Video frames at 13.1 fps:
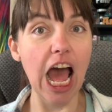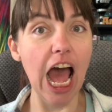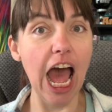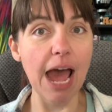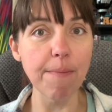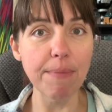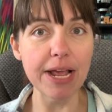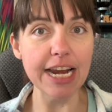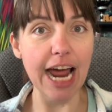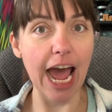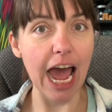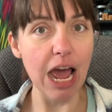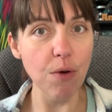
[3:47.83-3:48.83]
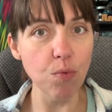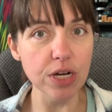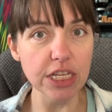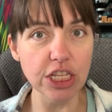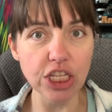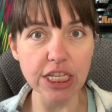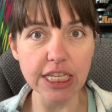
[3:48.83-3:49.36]
I mean, I
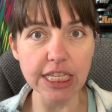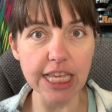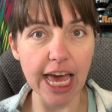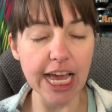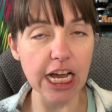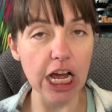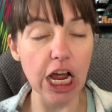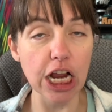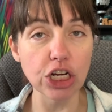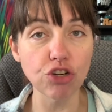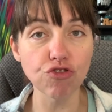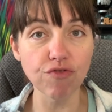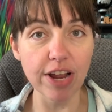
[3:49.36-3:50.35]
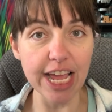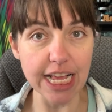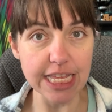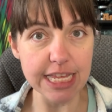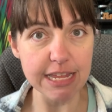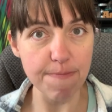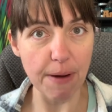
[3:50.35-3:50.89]
was just like
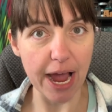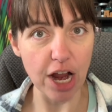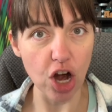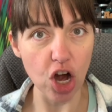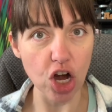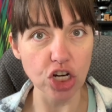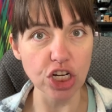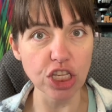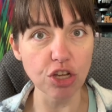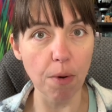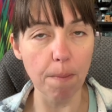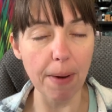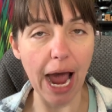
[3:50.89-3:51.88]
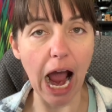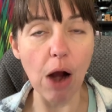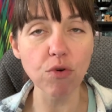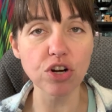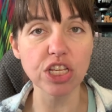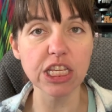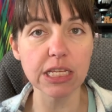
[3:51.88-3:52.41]
entranced by her, just her
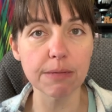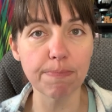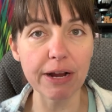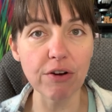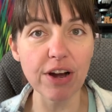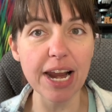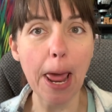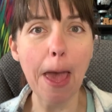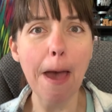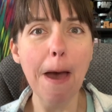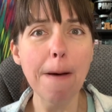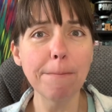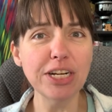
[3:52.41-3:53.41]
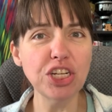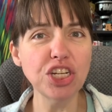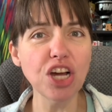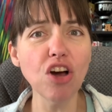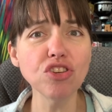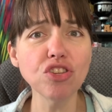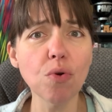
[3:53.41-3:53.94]
power and spirit, but she
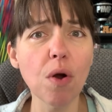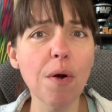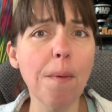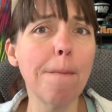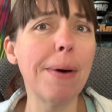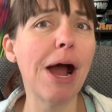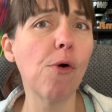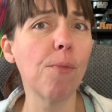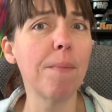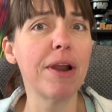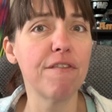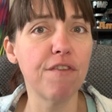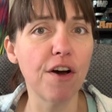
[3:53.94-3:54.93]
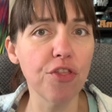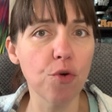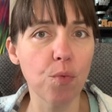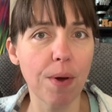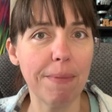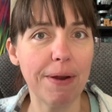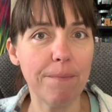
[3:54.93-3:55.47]
also her empowerment of other
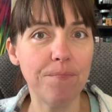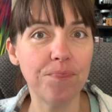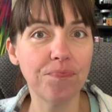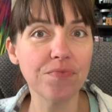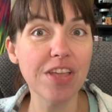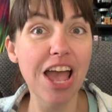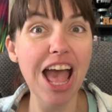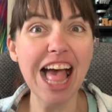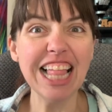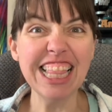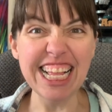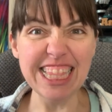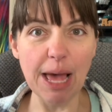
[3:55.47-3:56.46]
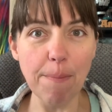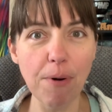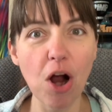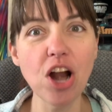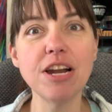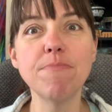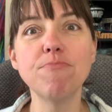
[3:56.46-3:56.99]
women. Like that
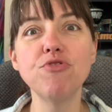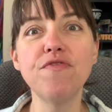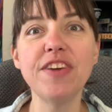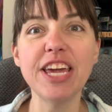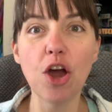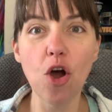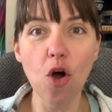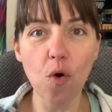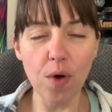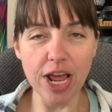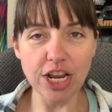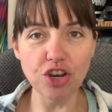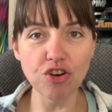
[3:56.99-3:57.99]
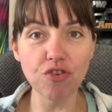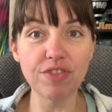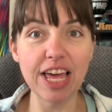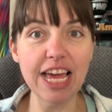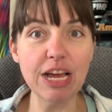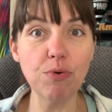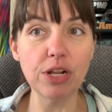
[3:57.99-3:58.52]
part in the movie when, you know,
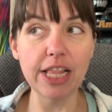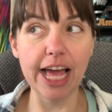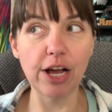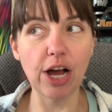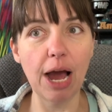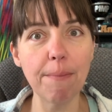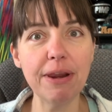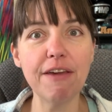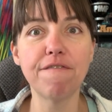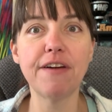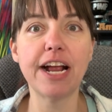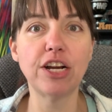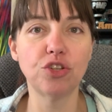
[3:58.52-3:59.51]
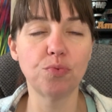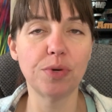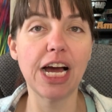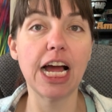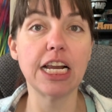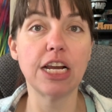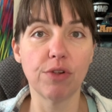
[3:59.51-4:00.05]
they were like, How many fighters we
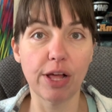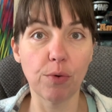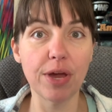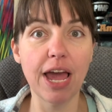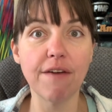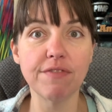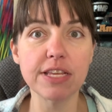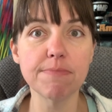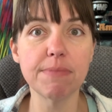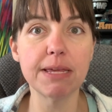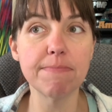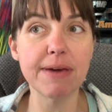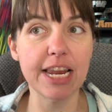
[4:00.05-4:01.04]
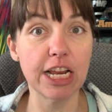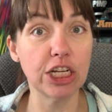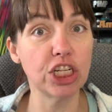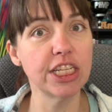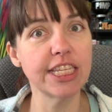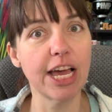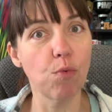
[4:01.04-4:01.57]
got? like, We have this many men. And
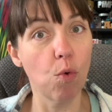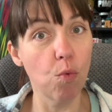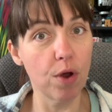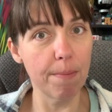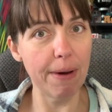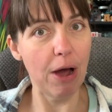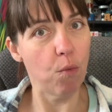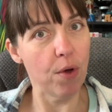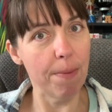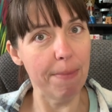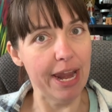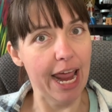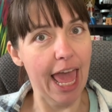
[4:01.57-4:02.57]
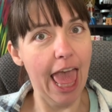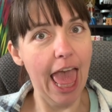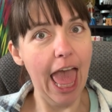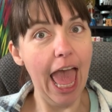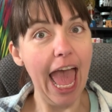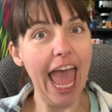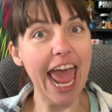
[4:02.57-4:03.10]
she's like, Well, what about women?
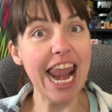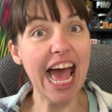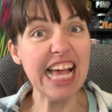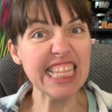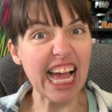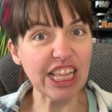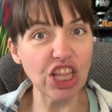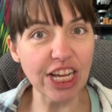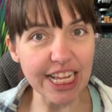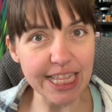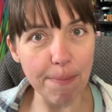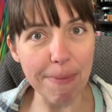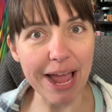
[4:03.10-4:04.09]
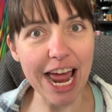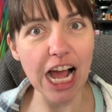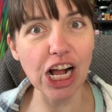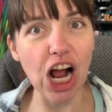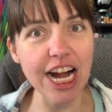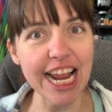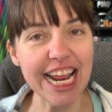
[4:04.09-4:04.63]
And I was like, Look at the
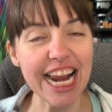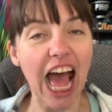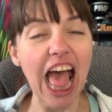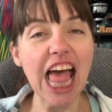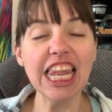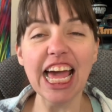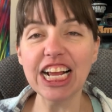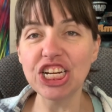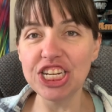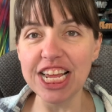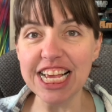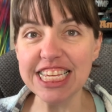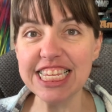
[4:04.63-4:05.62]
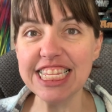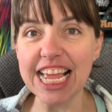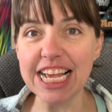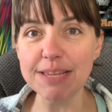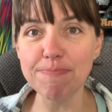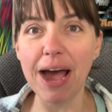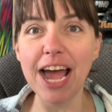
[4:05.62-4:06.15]
Manikarnika. Like, she
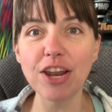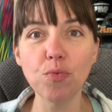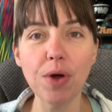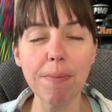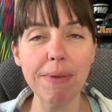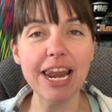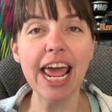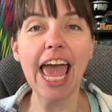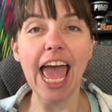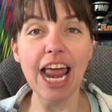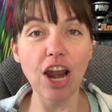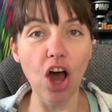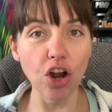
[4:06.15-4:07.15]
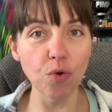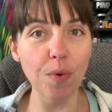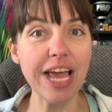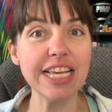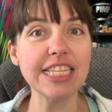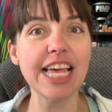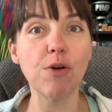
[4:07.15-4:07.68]
stands behind the women in all the
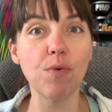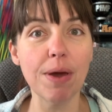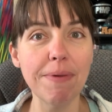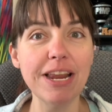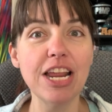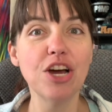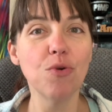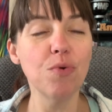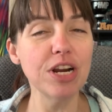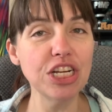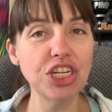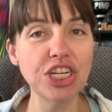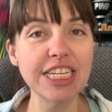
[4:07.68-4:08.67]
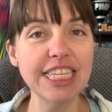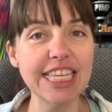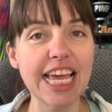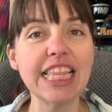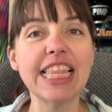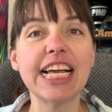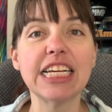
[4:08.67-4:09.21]
ways. Like, women, what did she
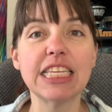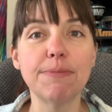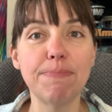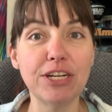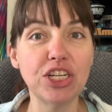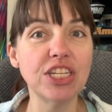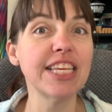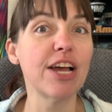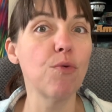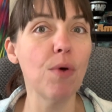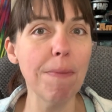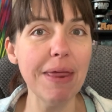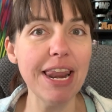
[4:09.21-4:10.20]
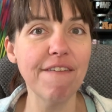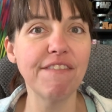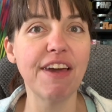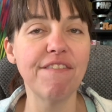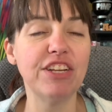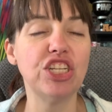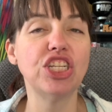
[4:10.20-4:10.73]
say in like a speech? She's like, Women have
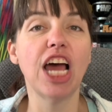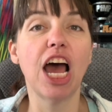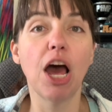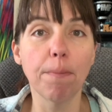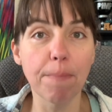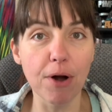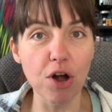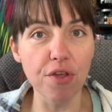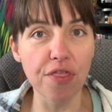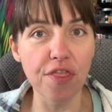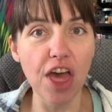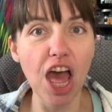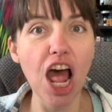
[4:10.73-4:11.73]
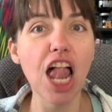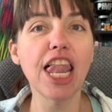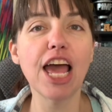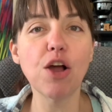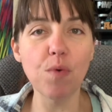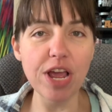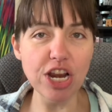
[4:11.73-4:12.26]
given childbirth.
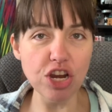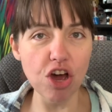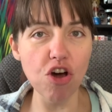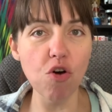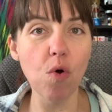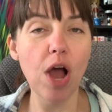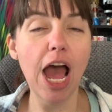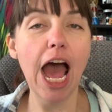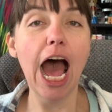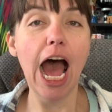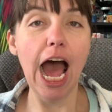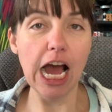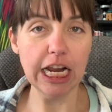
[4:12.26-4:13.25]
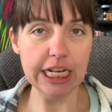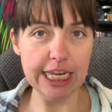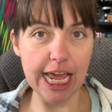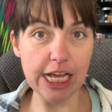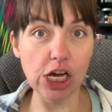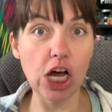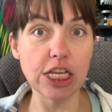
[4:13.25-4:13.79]
Like, we know how to
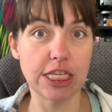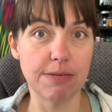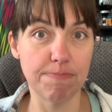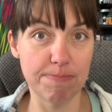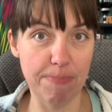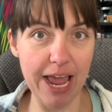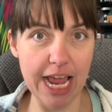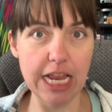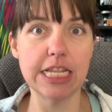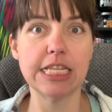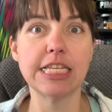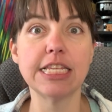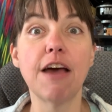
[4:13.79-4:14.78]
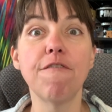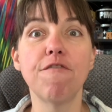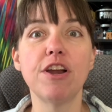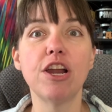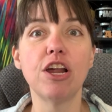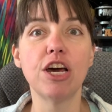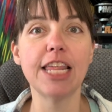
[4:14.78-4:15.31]
take on some pain and suffering
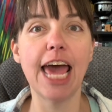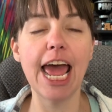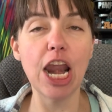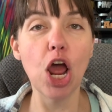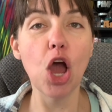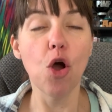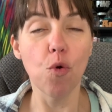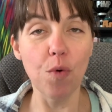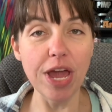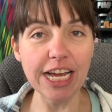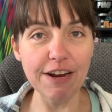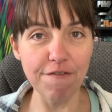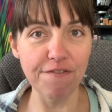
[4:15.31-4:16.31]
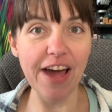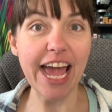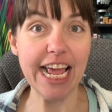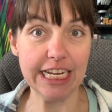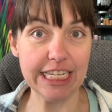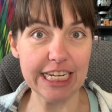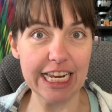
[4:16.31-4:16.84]
and all that. We can fight